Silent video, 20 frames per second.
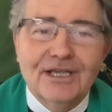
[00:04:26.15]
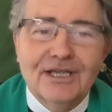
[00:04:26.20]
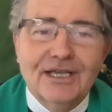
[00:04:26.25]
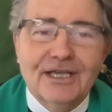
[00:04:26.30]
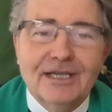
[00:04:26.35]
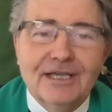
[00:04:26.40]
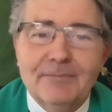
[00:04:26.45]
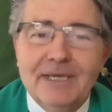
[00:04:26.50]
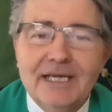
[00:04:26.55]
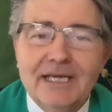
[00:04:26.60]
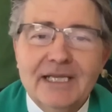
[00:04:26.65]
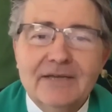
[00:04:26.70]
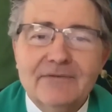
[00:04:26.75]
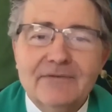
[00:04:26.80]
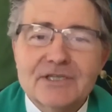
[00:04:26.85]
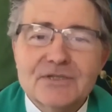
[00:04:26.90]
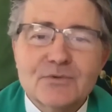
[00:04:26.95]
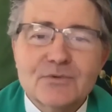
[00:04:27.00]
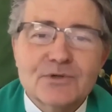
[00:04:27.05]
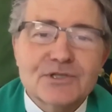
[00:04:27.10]
and many of
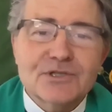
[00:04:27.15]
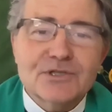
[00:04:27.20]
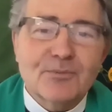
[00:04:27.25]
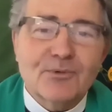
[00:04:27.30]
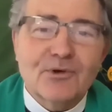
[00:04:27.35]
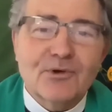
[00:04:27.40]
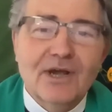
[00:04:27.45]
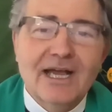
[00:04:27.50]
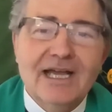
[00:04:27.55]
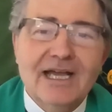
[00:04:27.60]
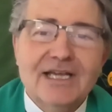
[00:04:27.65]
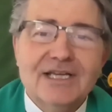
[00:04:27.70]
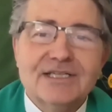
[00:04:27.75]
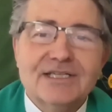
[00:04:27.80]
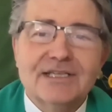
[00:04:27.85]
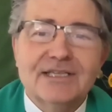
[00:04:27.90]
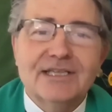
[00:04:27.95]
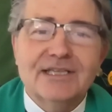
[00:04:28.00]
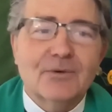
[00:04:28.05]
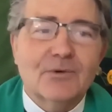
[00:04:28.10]
us were surprised
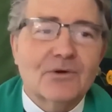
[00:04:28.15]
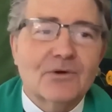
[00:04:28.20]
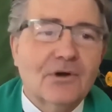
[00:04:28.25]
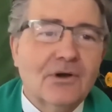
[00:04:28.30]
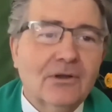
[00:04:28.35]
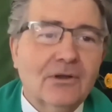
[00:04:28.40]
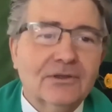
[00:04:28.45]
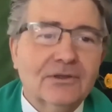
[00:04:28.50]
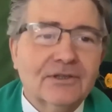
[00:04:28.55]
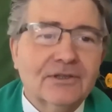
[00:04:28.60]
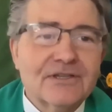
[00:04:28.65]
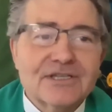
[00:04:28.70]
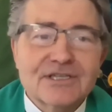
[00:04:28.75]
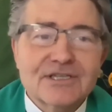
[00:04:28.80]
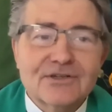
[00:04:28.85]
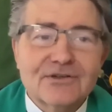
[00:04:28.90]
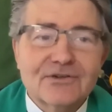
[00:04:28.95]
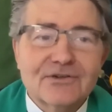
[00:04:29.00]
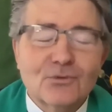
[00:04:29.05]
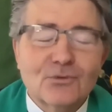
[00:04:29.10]
that they were all
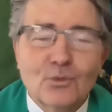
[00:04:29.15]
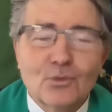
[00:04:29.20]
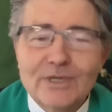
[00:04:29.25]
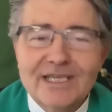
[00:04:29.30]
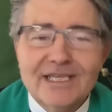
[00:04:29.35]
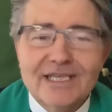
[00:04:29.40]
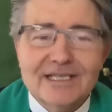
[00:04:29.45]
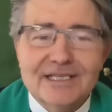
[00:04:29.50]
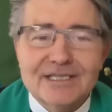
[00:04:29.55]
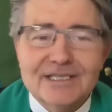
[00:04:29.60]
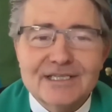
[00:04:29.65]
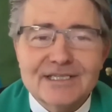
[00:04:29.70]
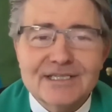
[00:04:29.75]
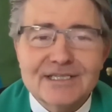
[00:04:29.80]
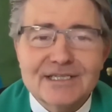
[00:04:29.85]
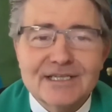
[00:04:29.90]
considered weeds.